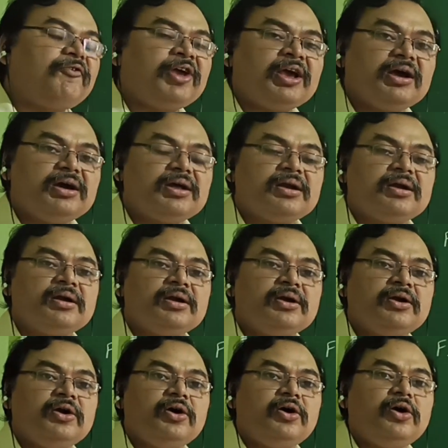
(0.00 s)
finger
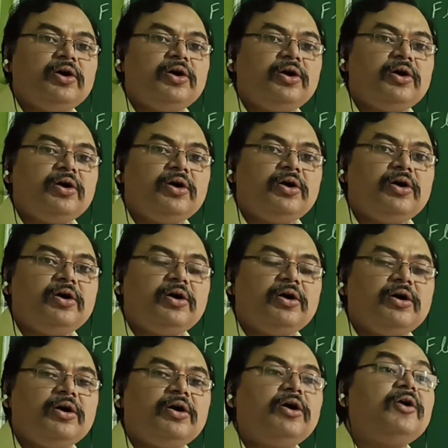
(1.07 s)

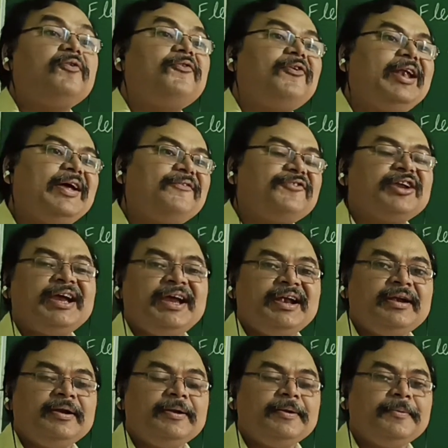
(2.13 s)
of left
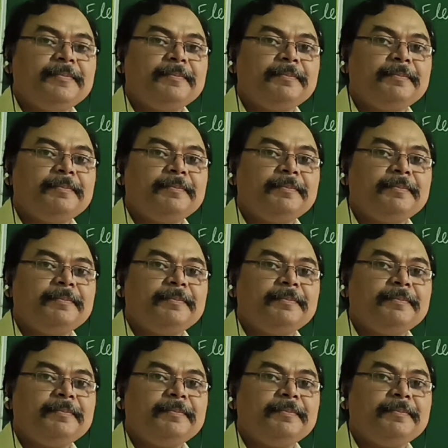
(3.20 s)
hand